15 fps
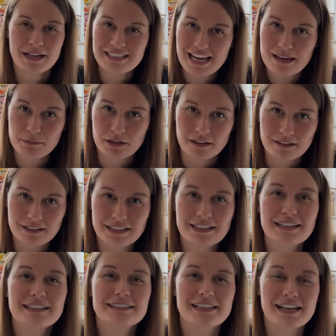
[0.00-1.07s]
table
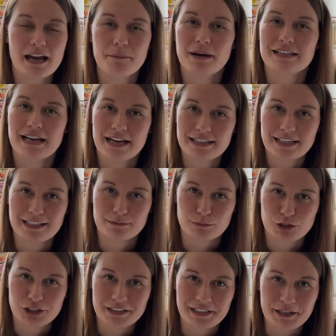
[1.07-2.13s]
to get my die cutting
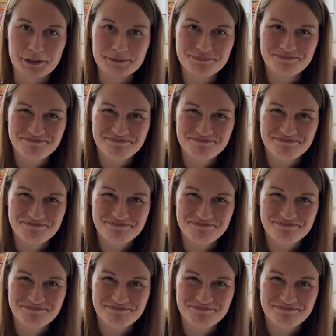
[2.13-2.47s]
machine out.